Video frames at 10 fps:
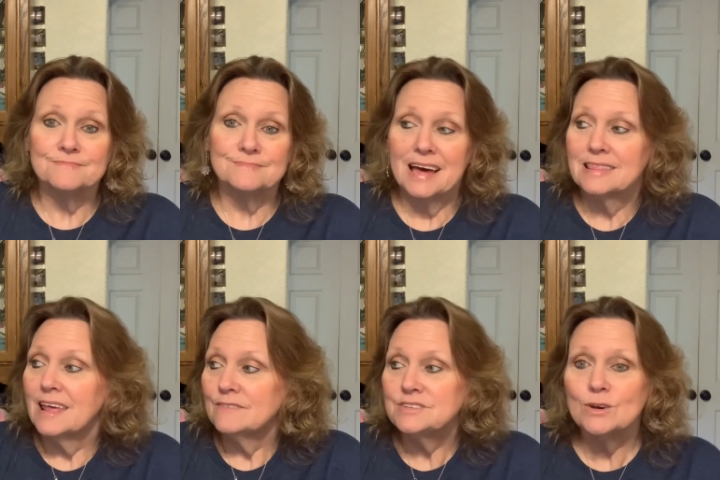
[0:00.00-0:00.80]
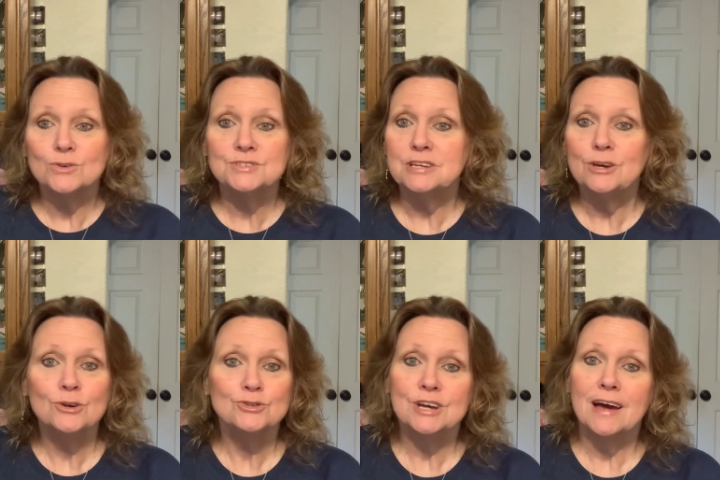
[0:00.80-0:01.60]
I love to go see your
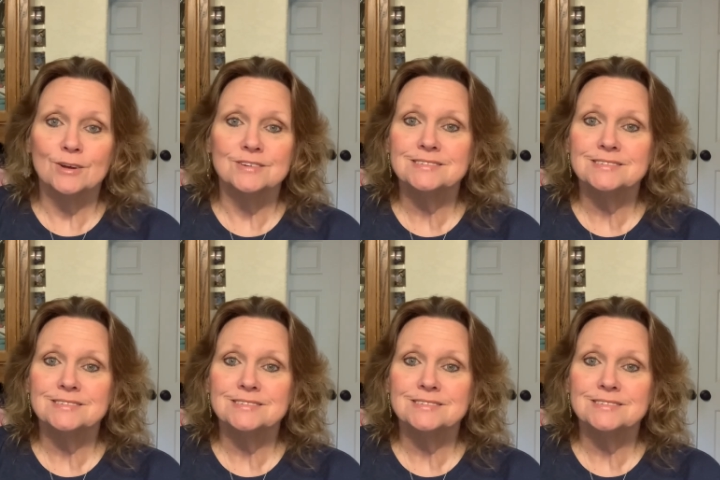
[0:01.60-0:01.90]
channels.